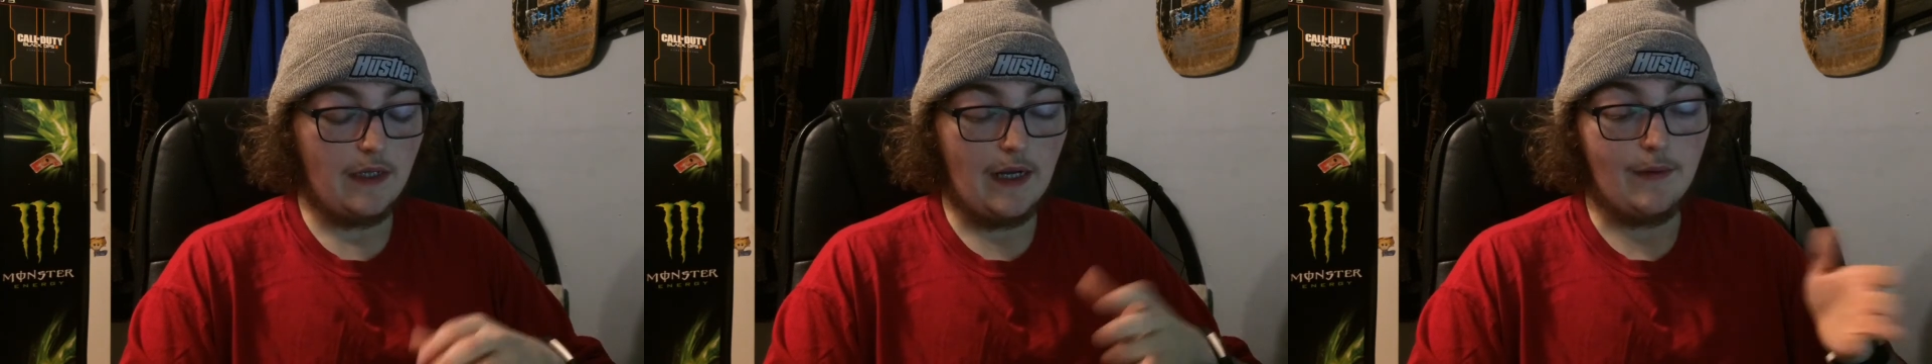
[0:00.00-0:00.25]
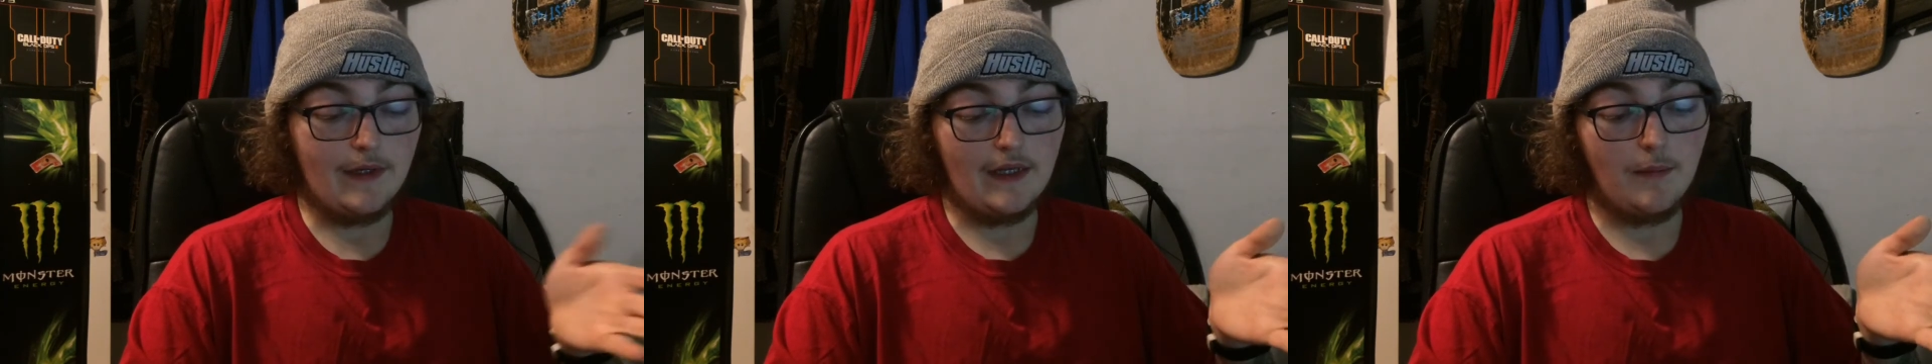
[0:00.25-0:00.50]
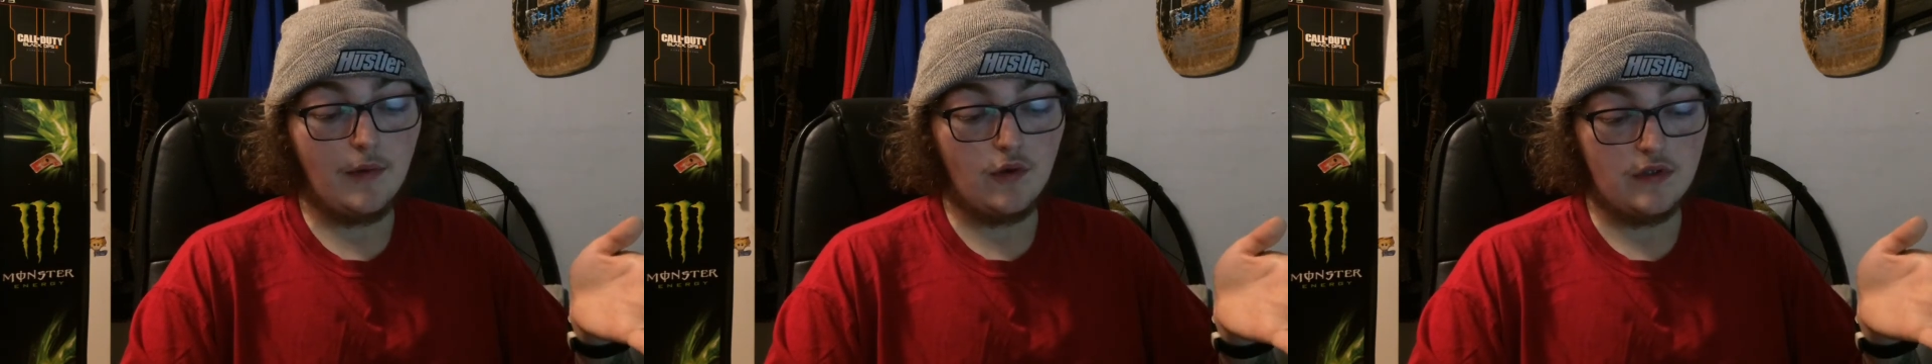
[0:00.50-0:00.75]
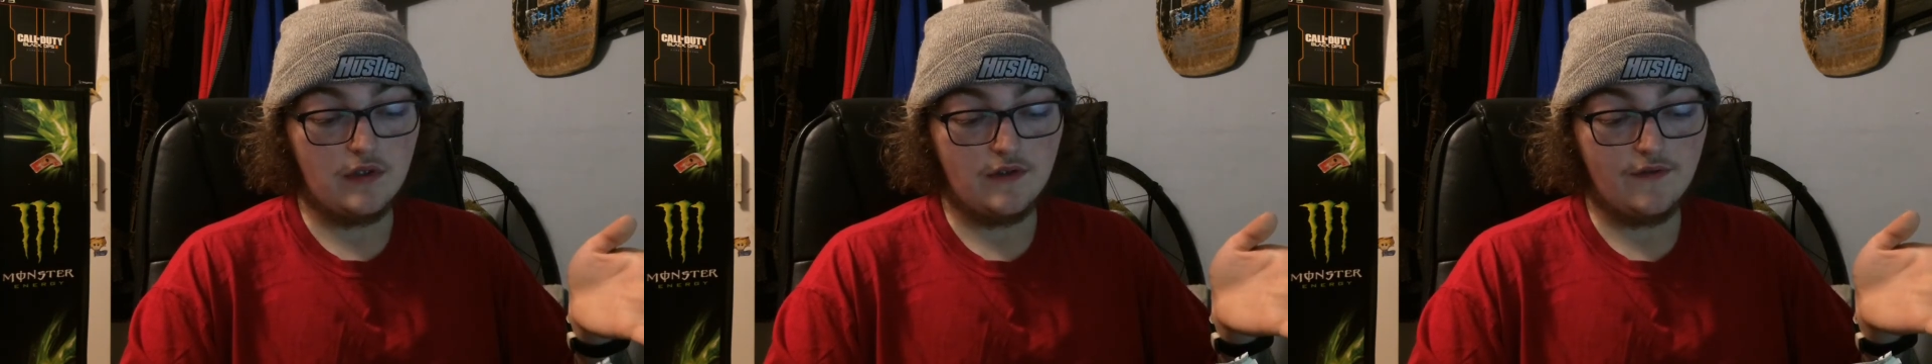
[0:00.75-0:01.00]
I would get a
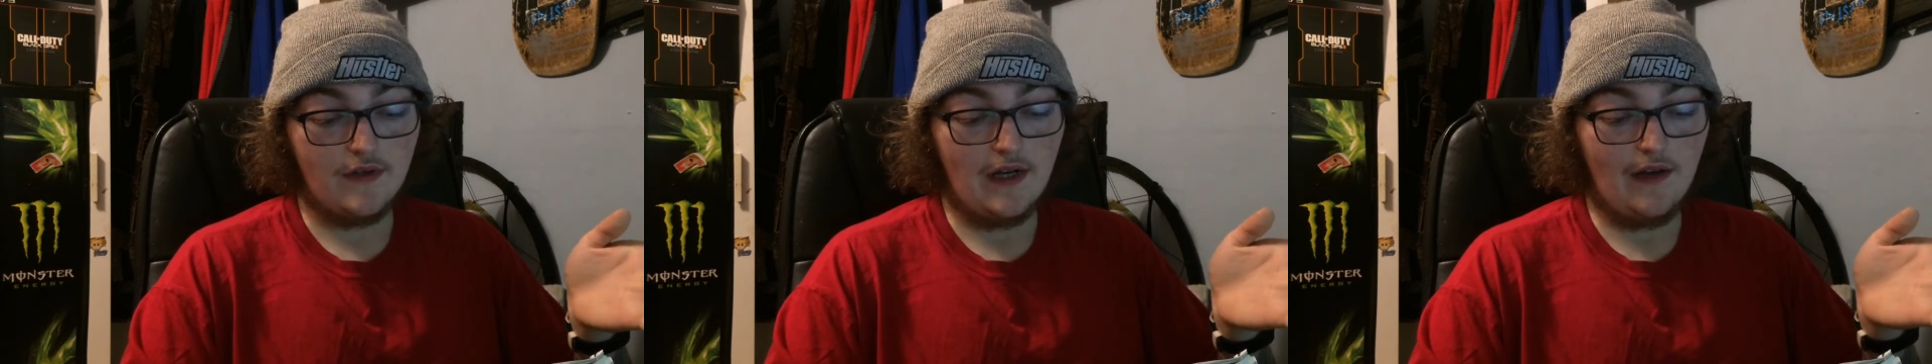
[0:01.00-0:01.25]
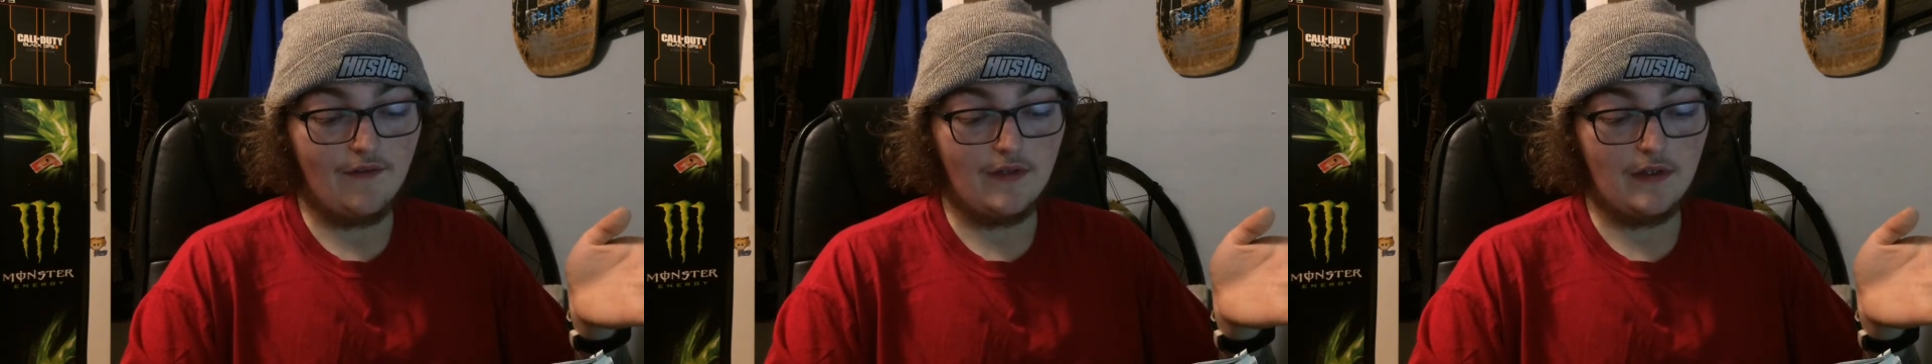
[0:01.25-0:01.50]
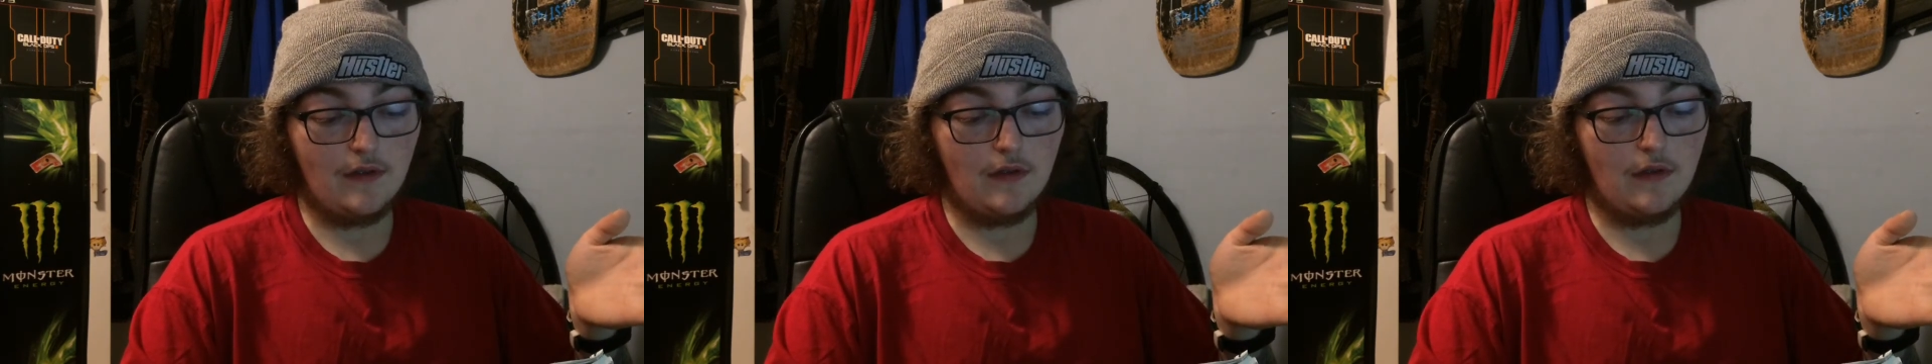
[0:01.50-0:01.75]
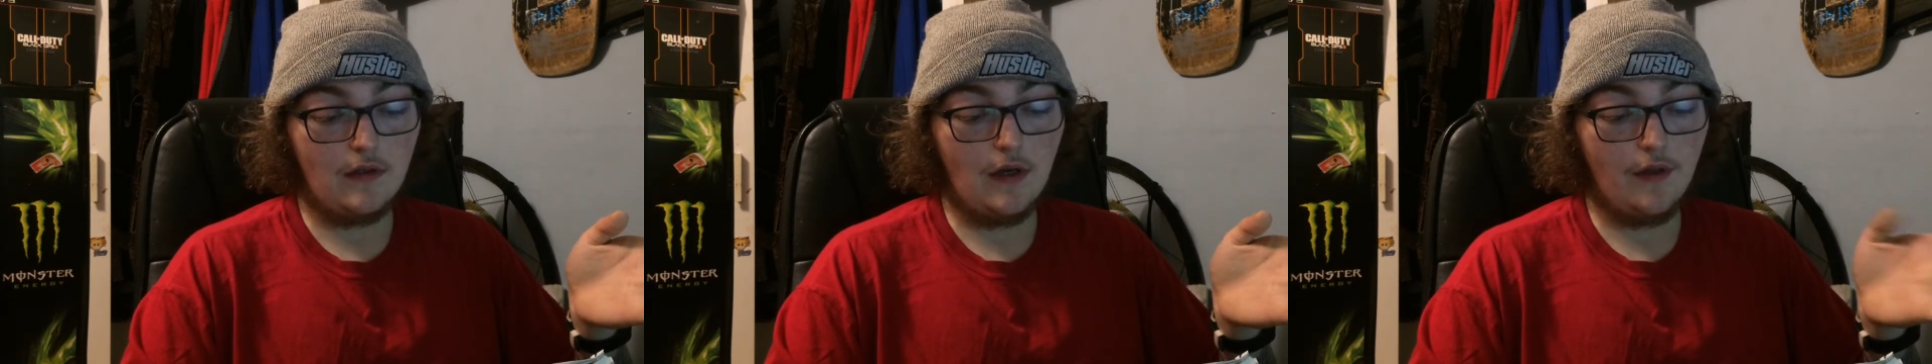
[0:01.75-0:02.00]
bonus for having